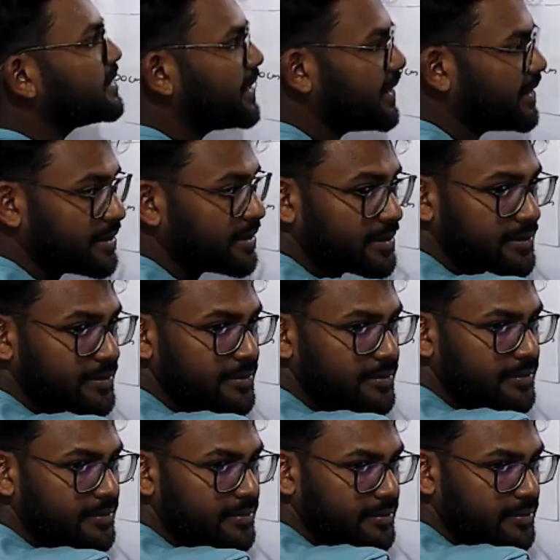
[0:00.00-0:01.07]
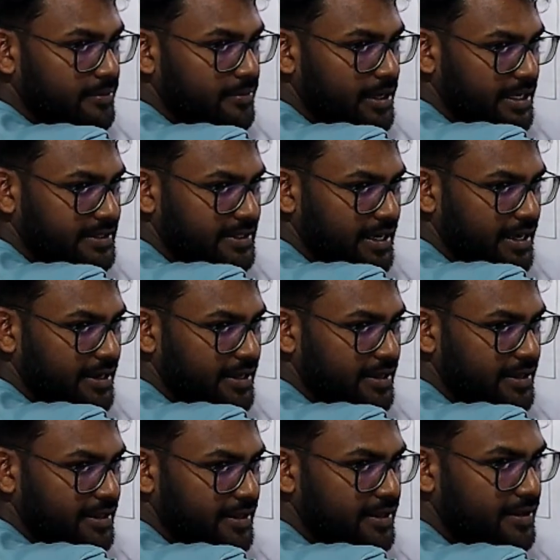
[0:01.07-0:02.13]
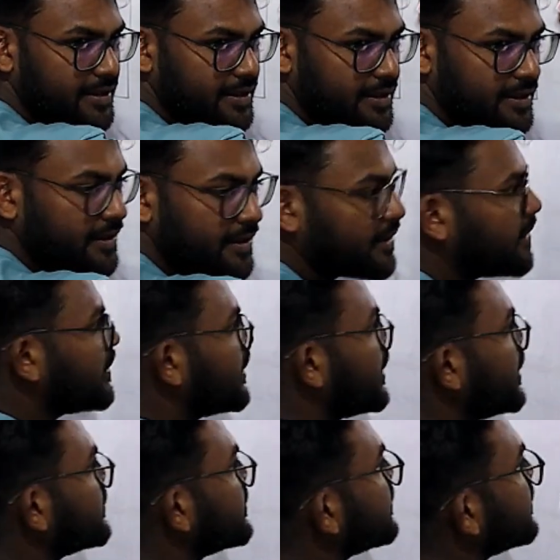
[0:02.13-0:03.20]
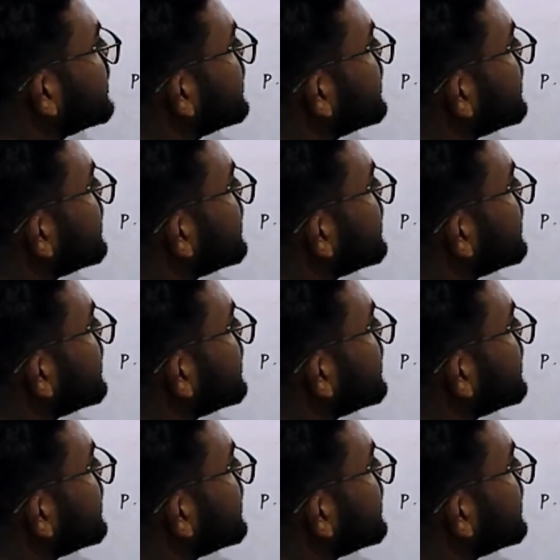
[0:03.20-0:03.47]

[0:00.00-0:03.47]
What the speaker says: error. What is that? Reducing the